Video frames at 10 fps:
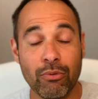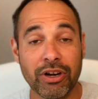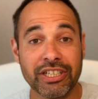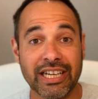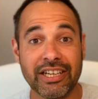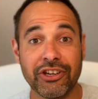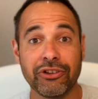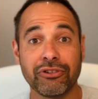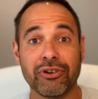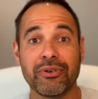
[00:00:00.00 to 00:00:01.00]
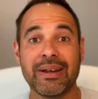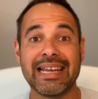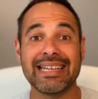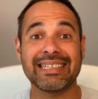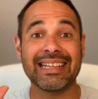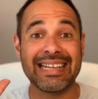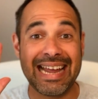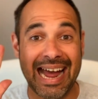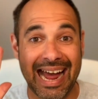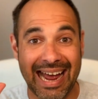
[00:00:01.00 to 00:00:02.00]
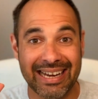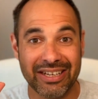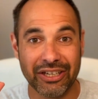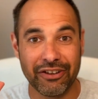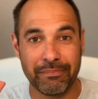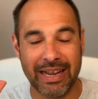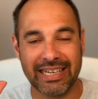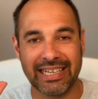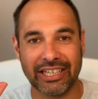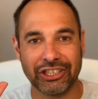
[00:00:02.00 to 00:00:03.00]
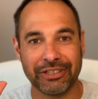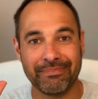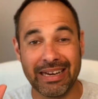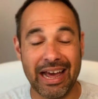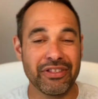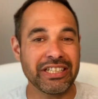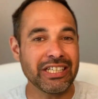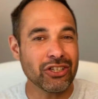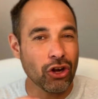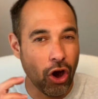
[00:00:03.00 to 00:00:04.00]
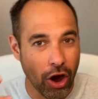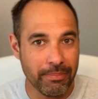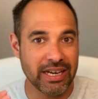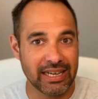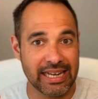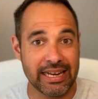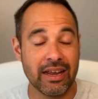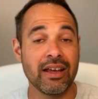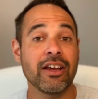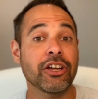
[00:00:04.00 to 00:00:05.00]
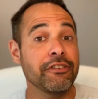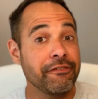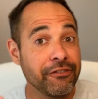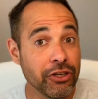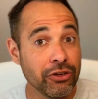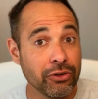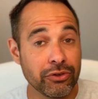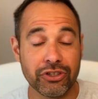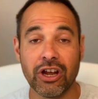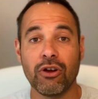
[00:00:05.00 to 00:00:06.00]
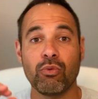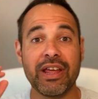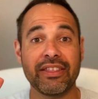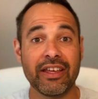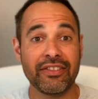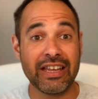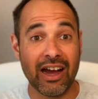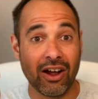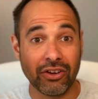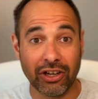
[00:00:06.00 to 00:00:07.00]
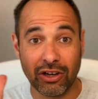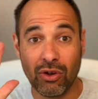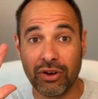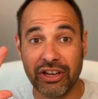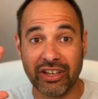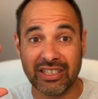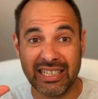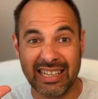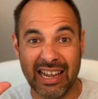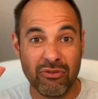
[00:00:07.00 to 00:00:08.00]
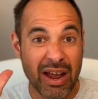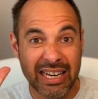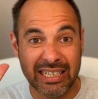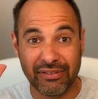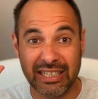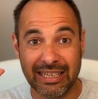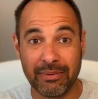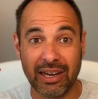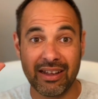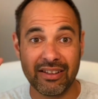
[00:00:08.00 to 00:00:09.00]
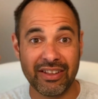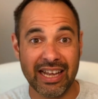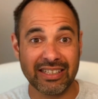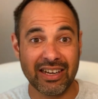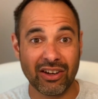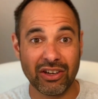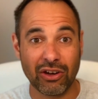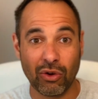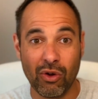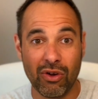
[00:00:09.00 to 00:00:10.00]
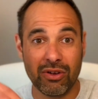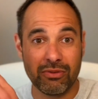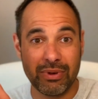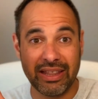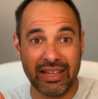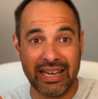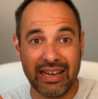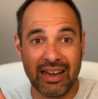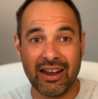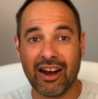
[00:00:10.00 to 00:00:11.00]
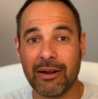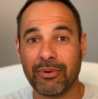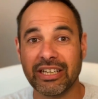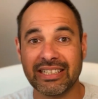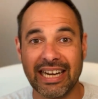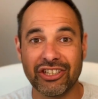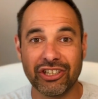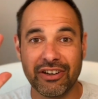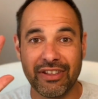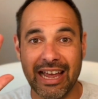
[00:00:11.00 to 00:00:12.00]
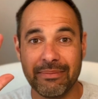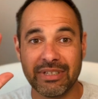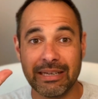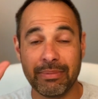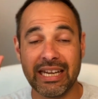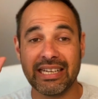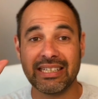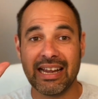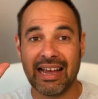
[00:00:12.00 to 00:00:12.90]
want to take you through is the hand of benediction. Now, this is commonly confused with the ulnar claw. You can see they're relatively similar. There's an ulnar claw with the hyperextension of the MCPs,